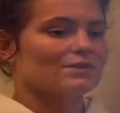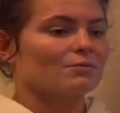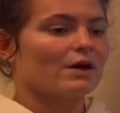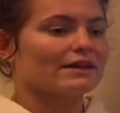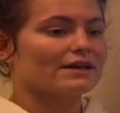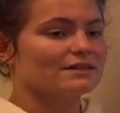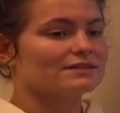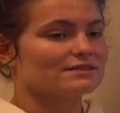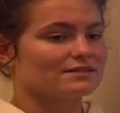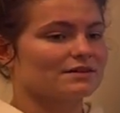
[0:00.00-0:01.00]
Well, that
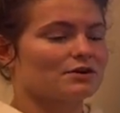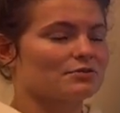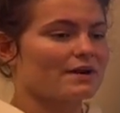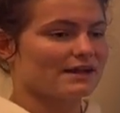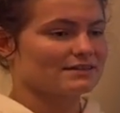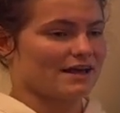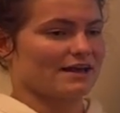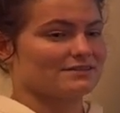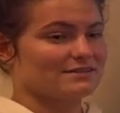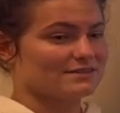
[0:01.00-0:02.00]
is correct,
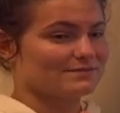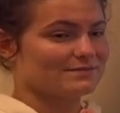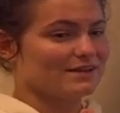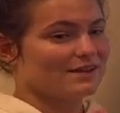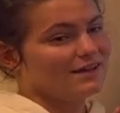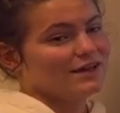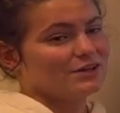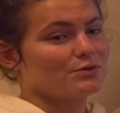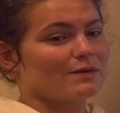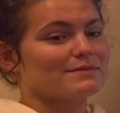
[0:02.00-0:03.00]
Tess.
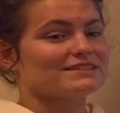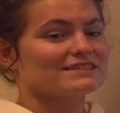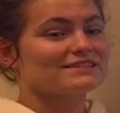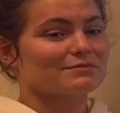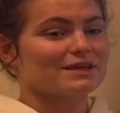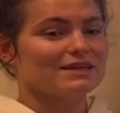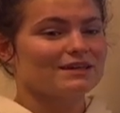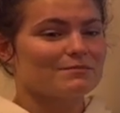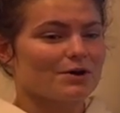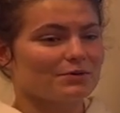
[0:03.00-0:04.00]
You are missing some key
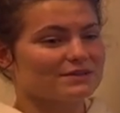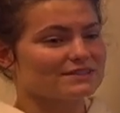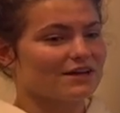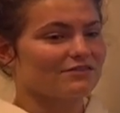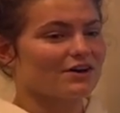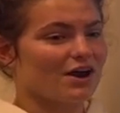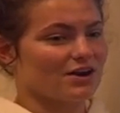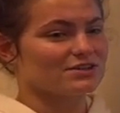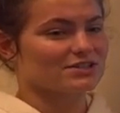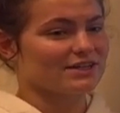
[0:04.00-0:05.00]
components of the
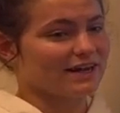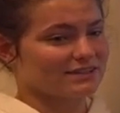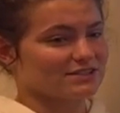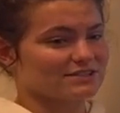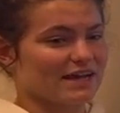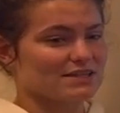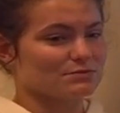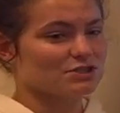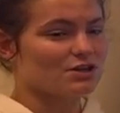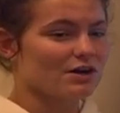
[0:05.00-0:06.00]
heart during exercise.
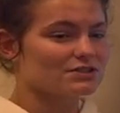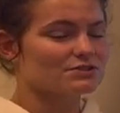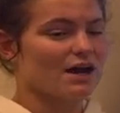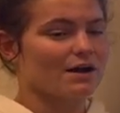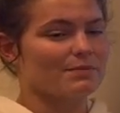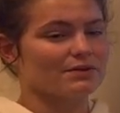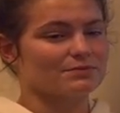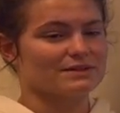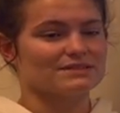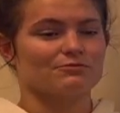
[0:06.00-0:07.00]
We should also talk about the
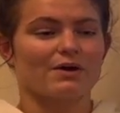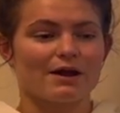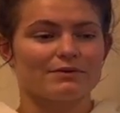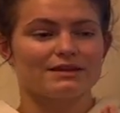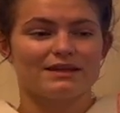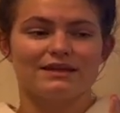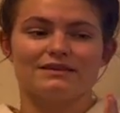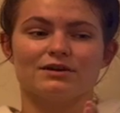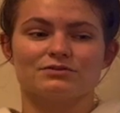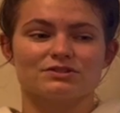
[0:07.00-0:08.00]
reason why we
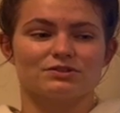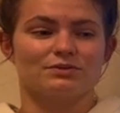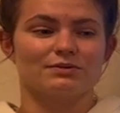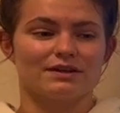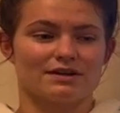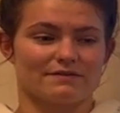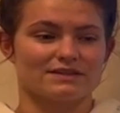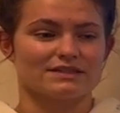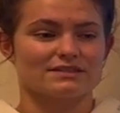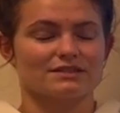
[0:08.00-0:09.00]
need those two
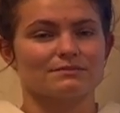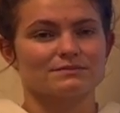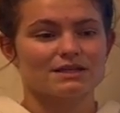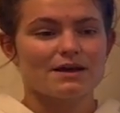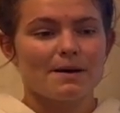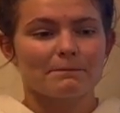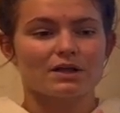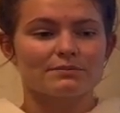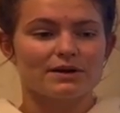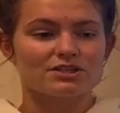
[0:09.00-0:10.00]
nervous systems.
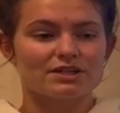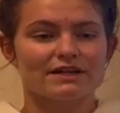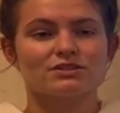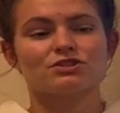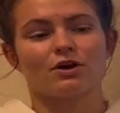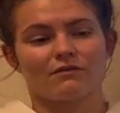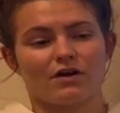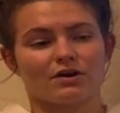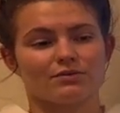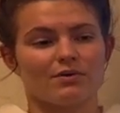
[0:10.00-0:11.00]
Blood pressure and stroke
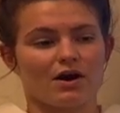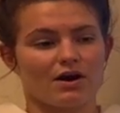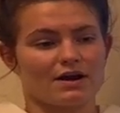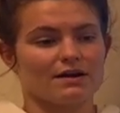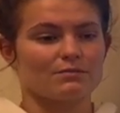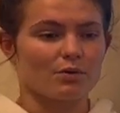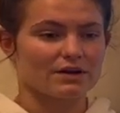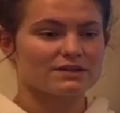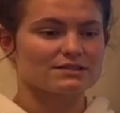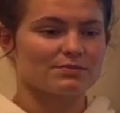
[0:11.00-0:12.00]
volume are an
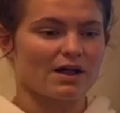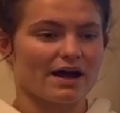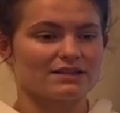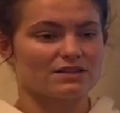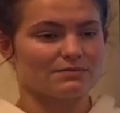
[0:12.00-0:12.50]
important supply to the